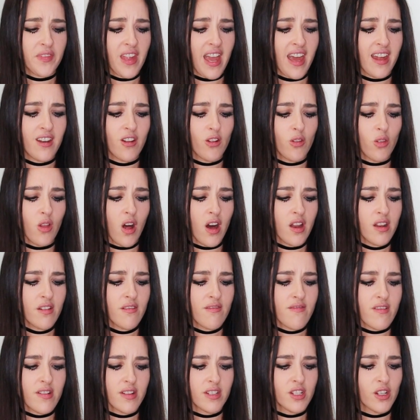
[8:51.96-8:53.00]
and a lot
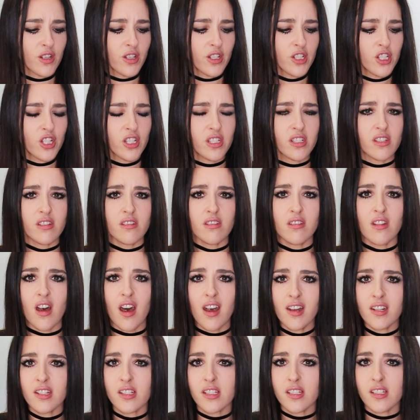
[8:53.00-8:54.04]
of delicious
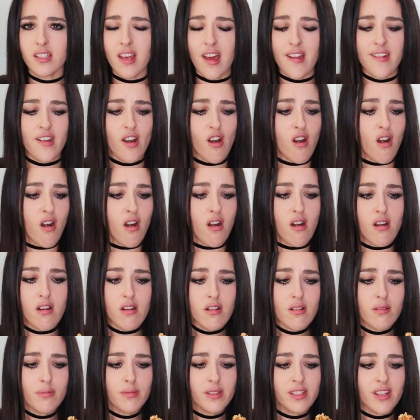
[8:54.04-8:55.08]
nuts and
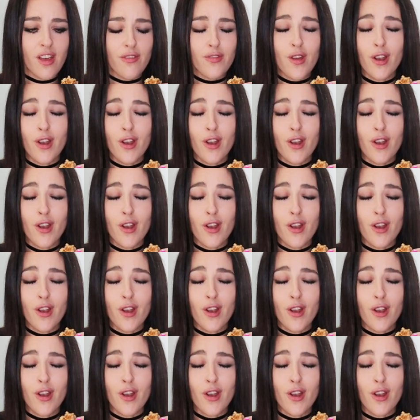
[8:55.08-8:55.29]
herbs.